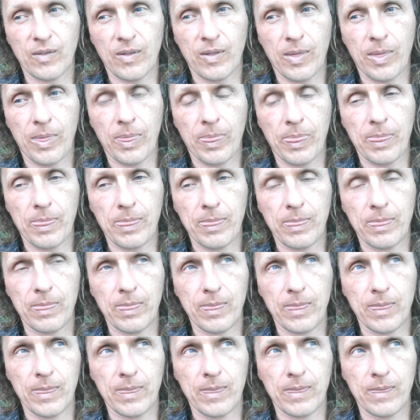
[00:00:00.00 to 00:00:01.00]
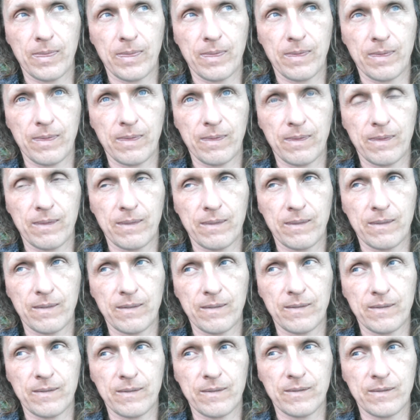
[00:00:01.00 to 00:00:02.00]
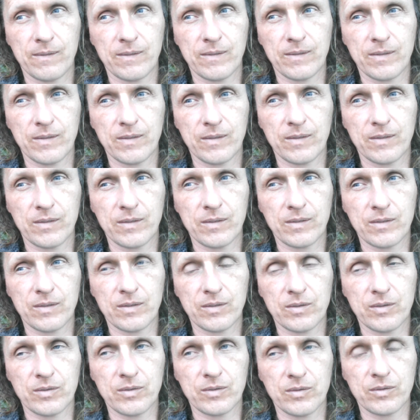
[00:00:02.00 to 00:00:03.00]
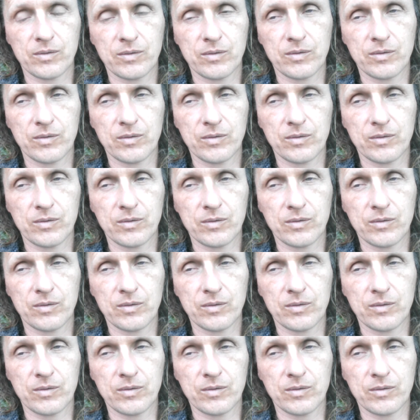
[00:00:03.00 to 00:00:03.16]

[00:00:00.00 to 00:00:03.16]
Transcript: No one is speaking in this clip.